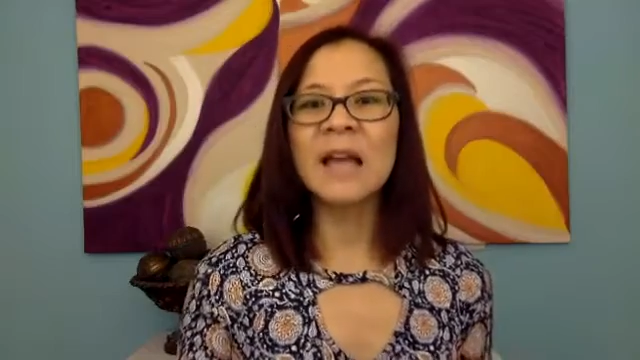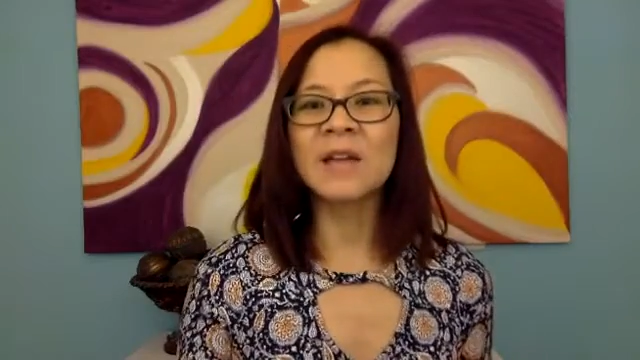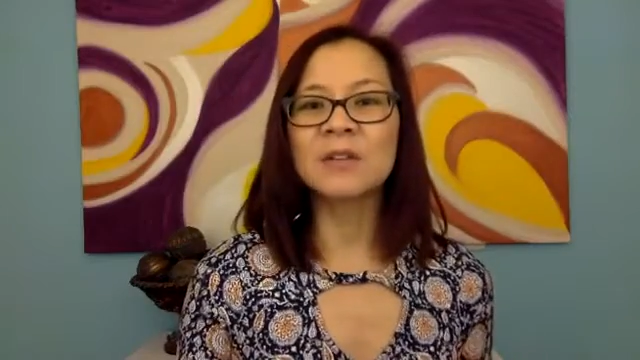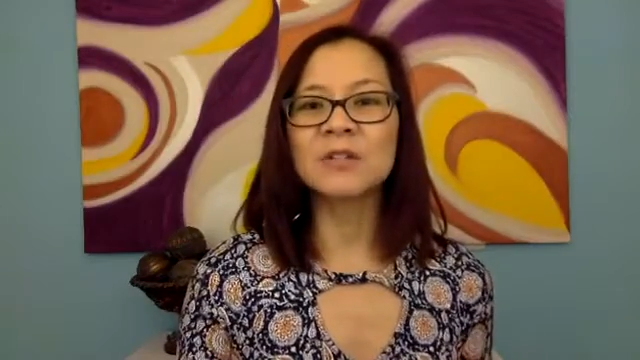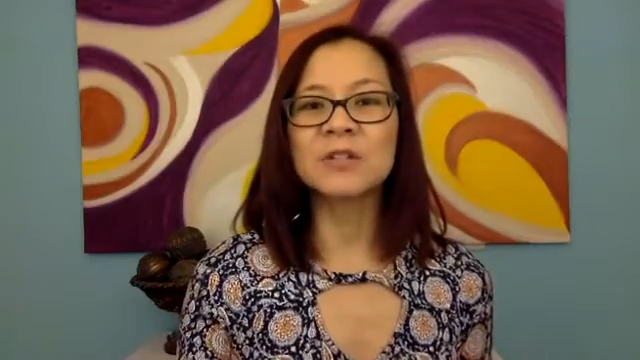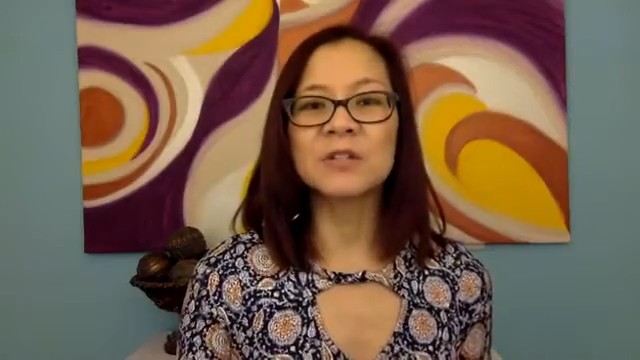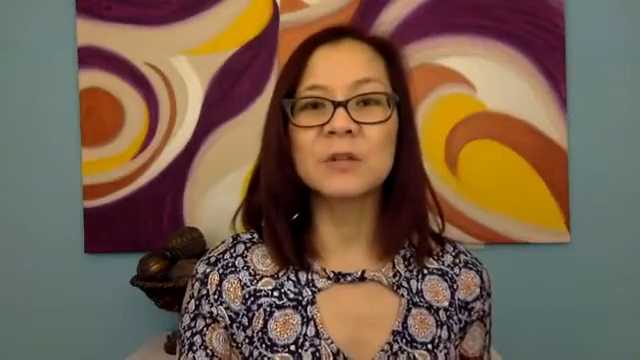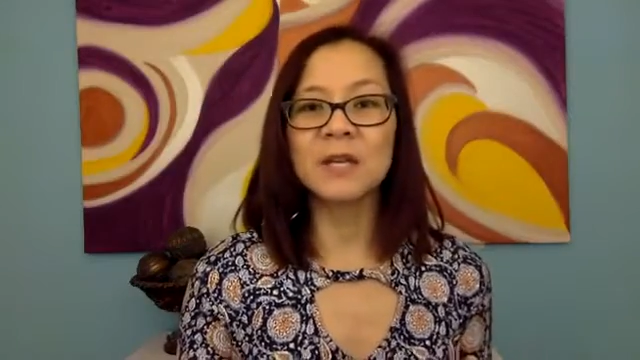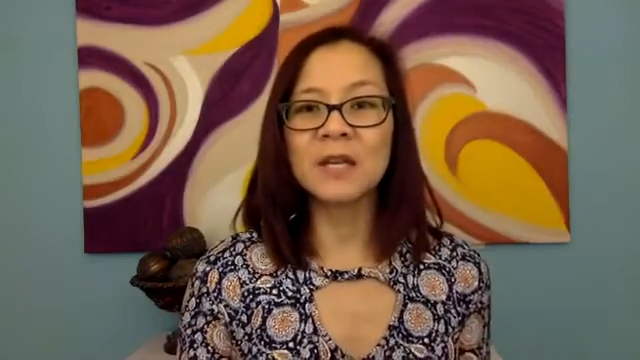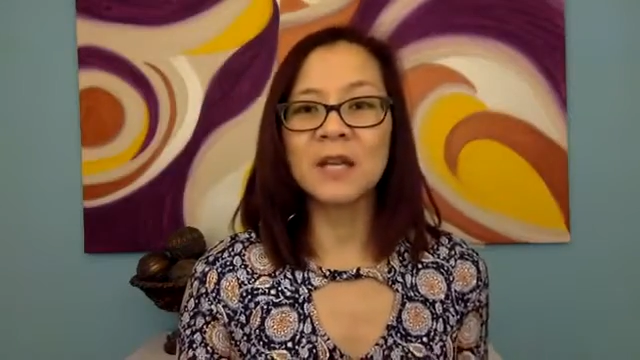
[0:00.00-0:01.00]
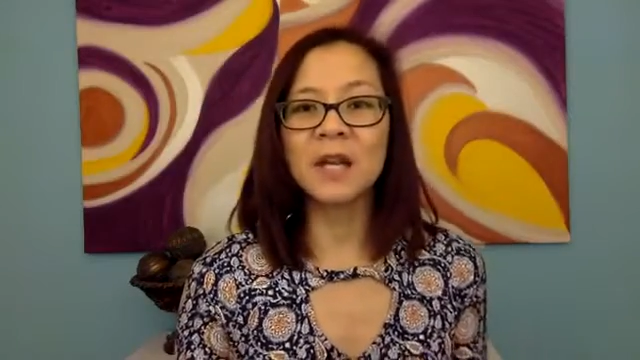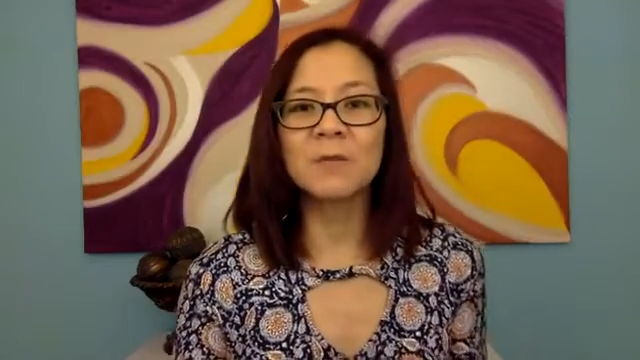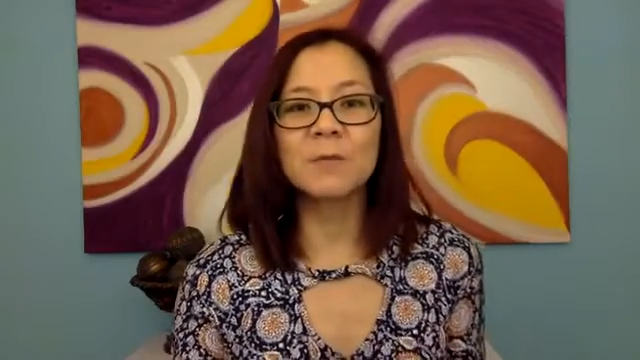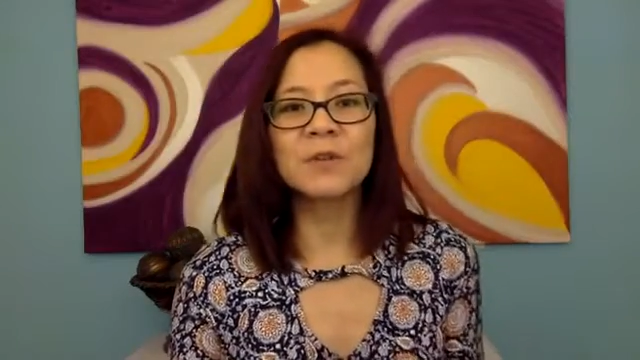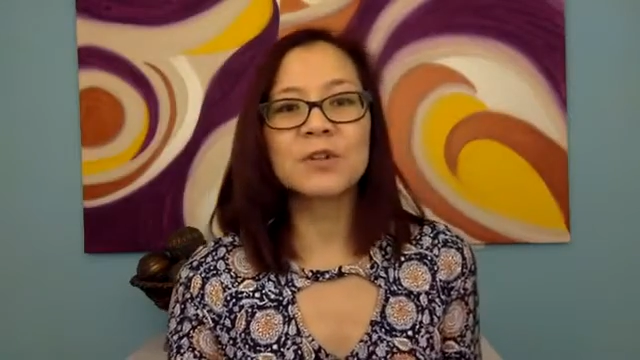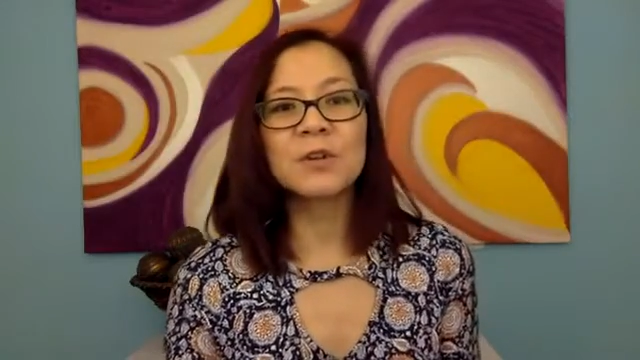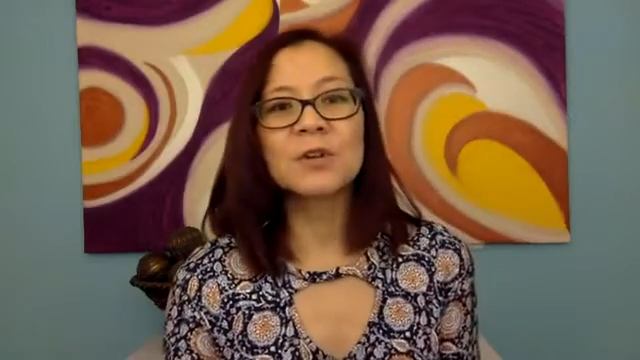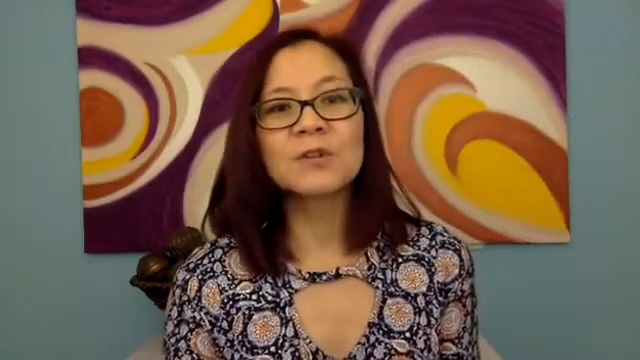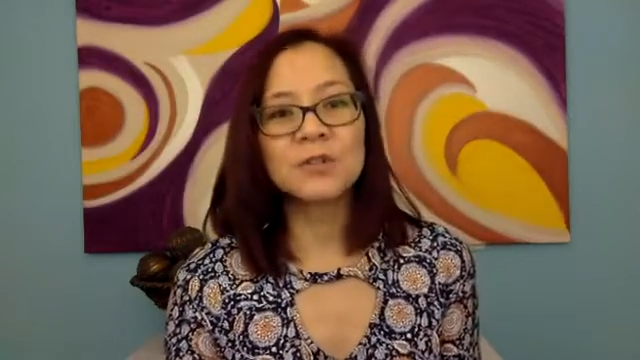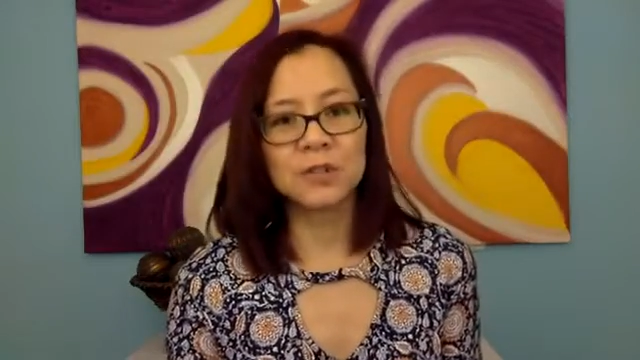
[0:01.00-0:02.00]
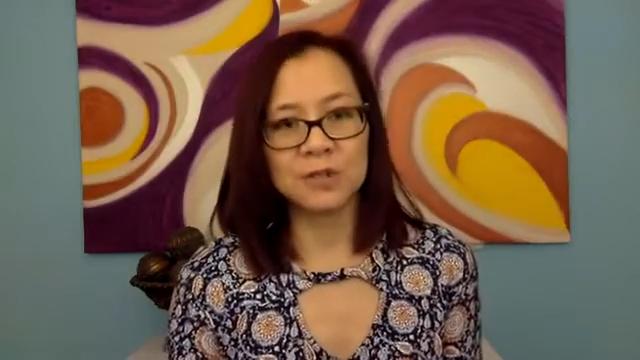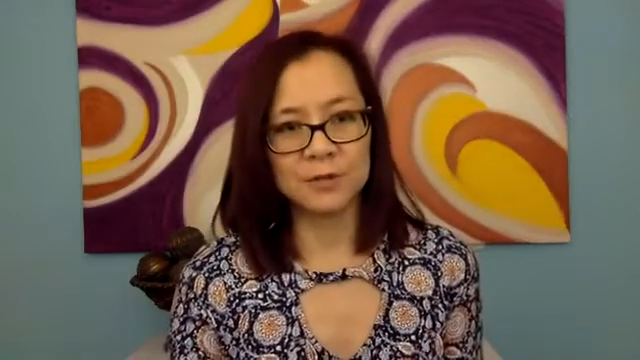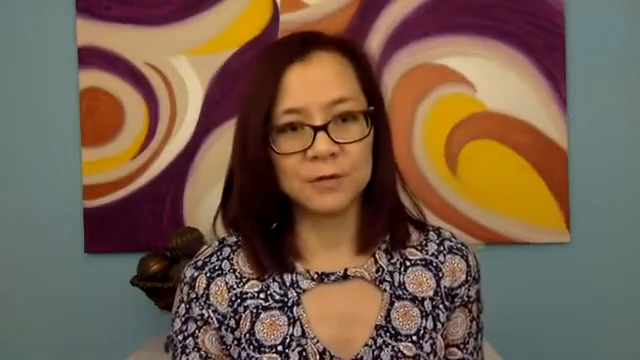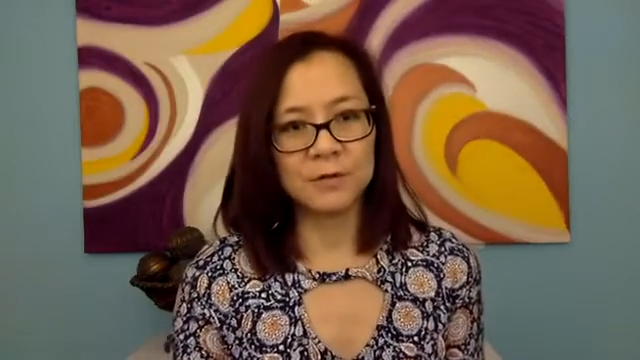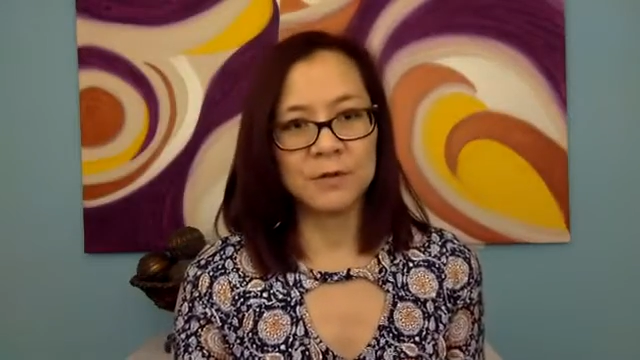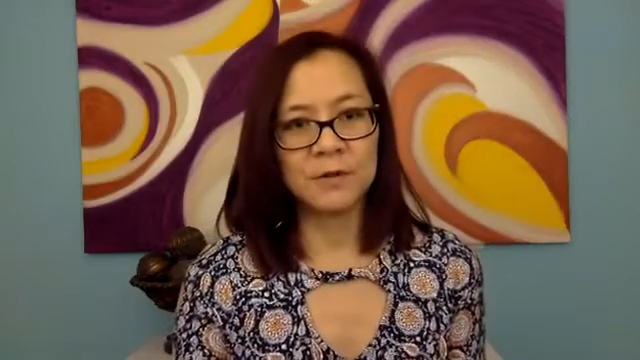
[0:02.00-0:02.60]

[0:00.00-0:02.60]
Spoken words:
energy so it can return to you.